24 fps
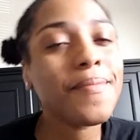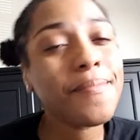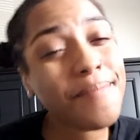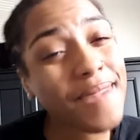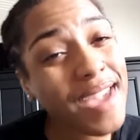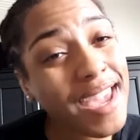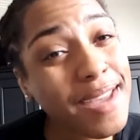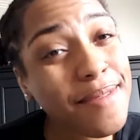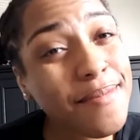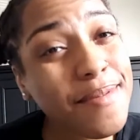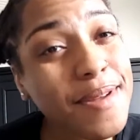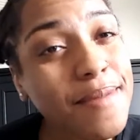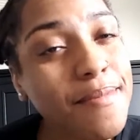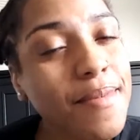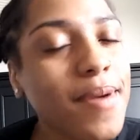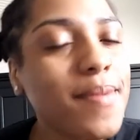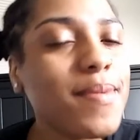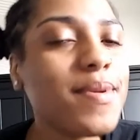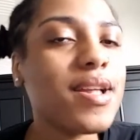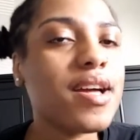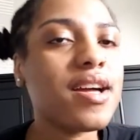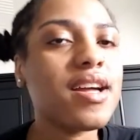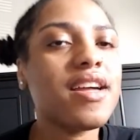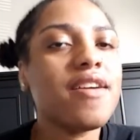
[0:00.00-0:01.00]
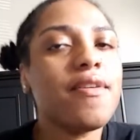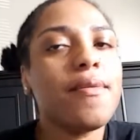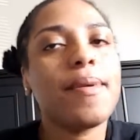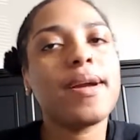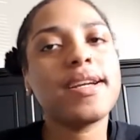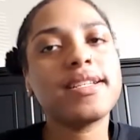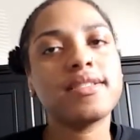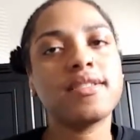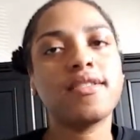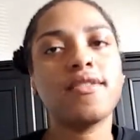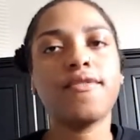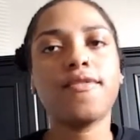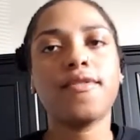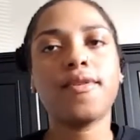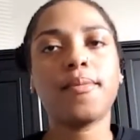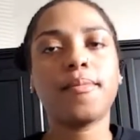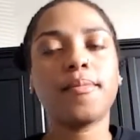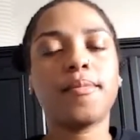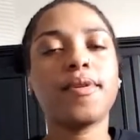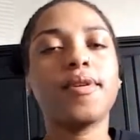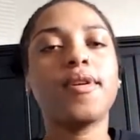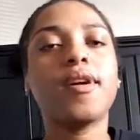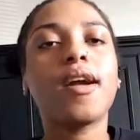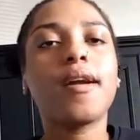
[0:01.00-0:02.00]
Maybe, maybe not. Everybody's
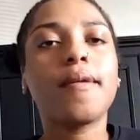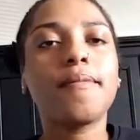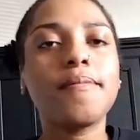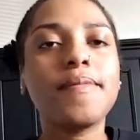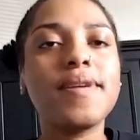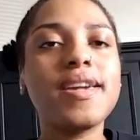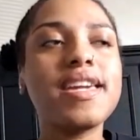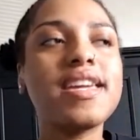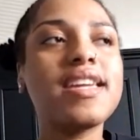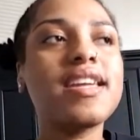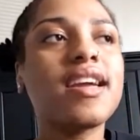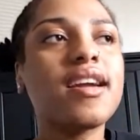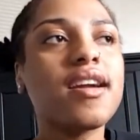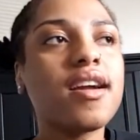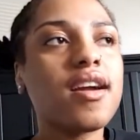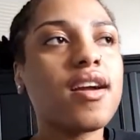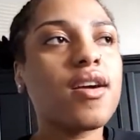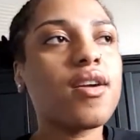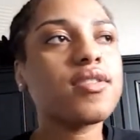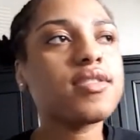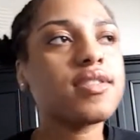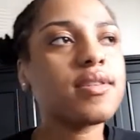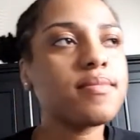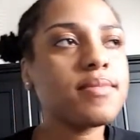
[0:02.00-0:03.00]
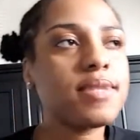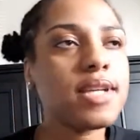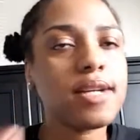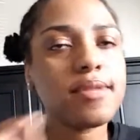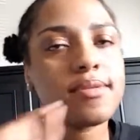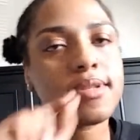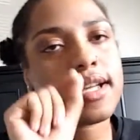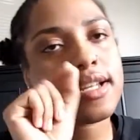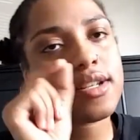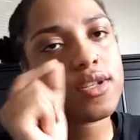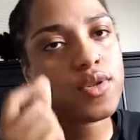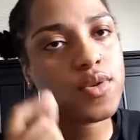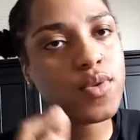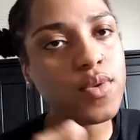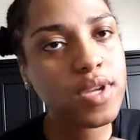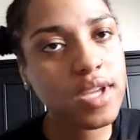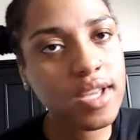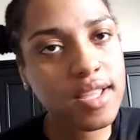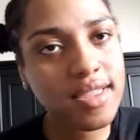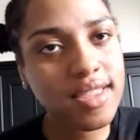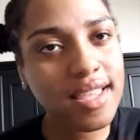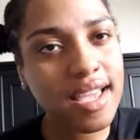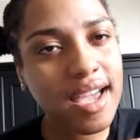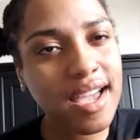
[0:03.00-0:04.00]
different, but me, sometimes I do
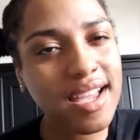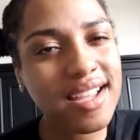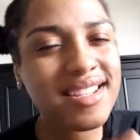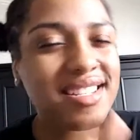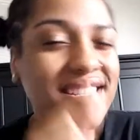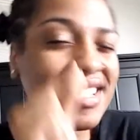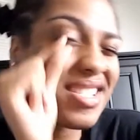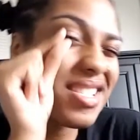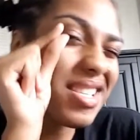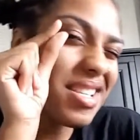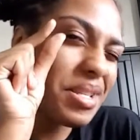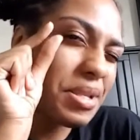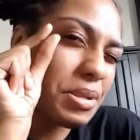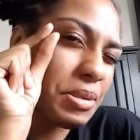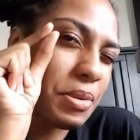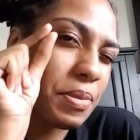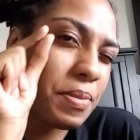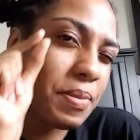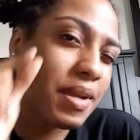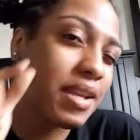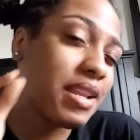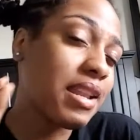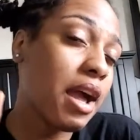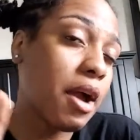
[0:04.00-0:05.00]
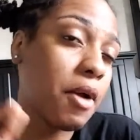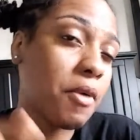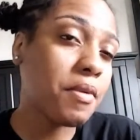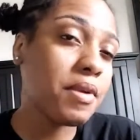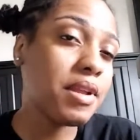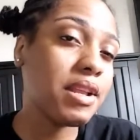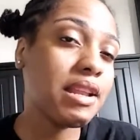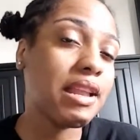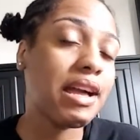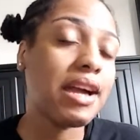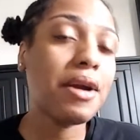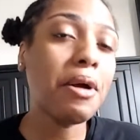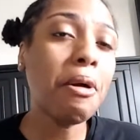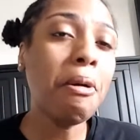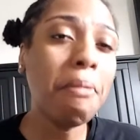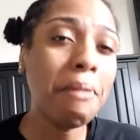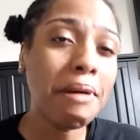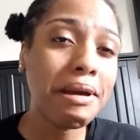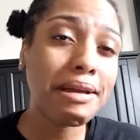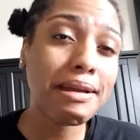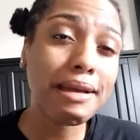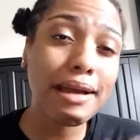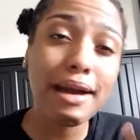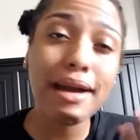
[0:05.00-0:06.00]
get that, just a little bit. Not really like, oh
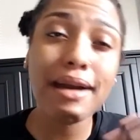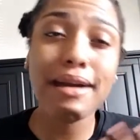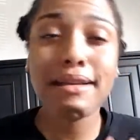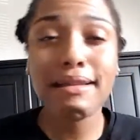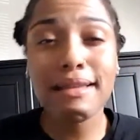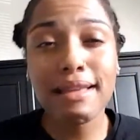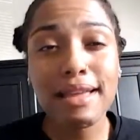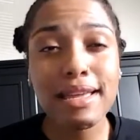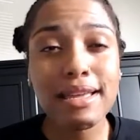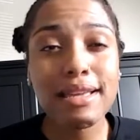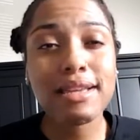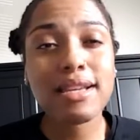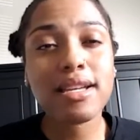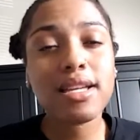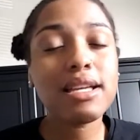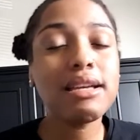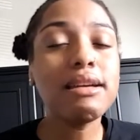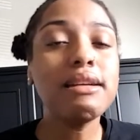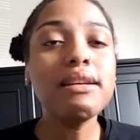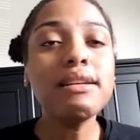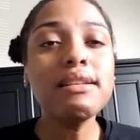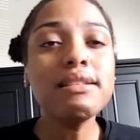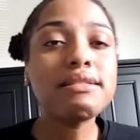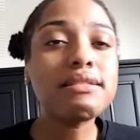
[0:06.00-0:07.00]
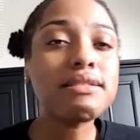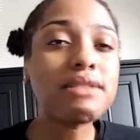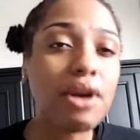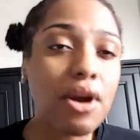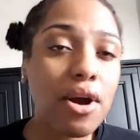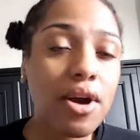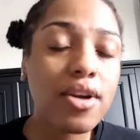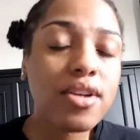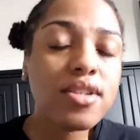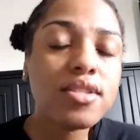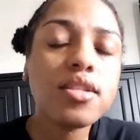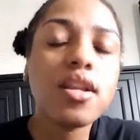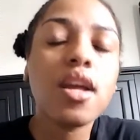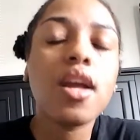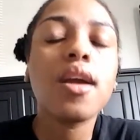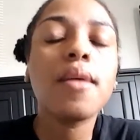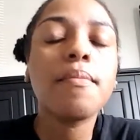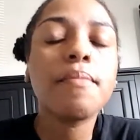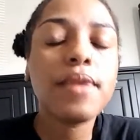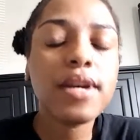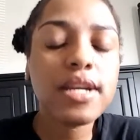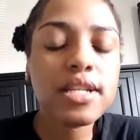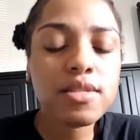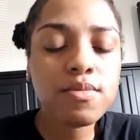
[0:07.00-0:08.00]
my god, like scars,
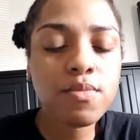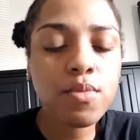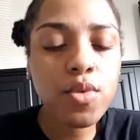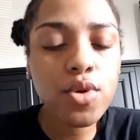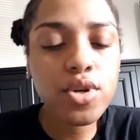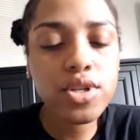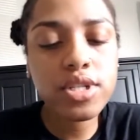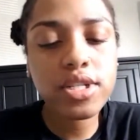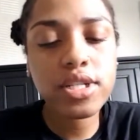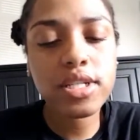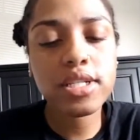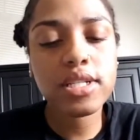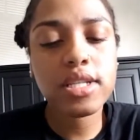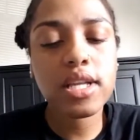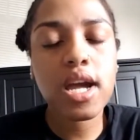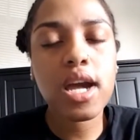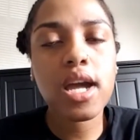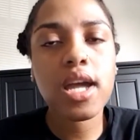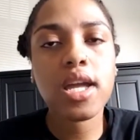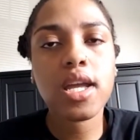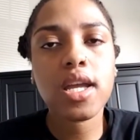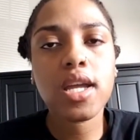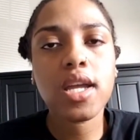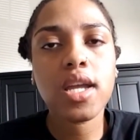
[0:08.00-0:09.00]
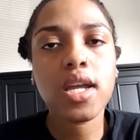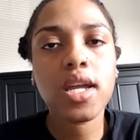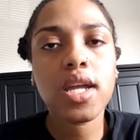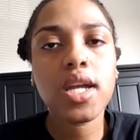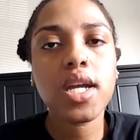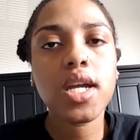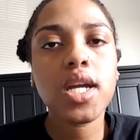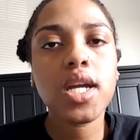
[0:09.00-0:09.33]
but it's more just like,